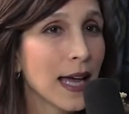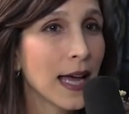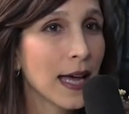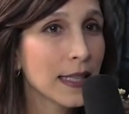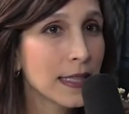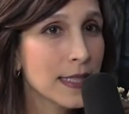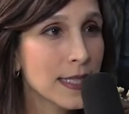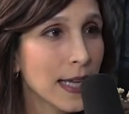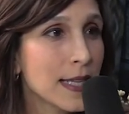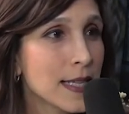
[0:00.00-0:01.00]
at least
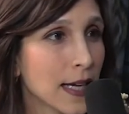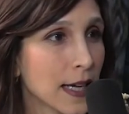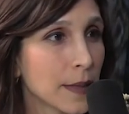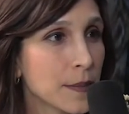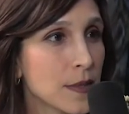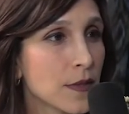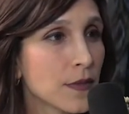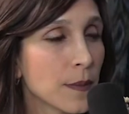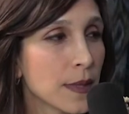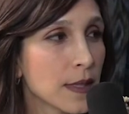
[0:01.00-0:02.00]
10 times
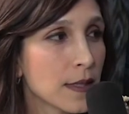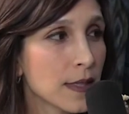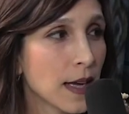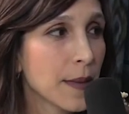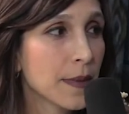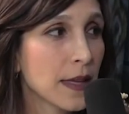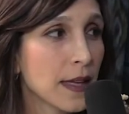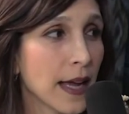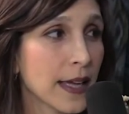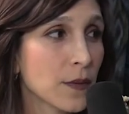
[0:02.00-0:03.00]
from the time that
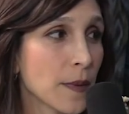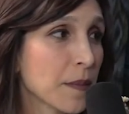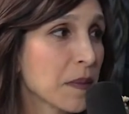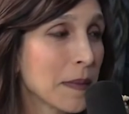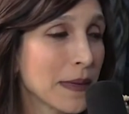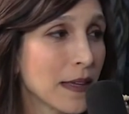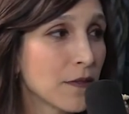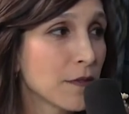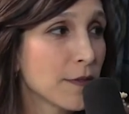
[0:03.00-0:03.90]
I can remember, maybe at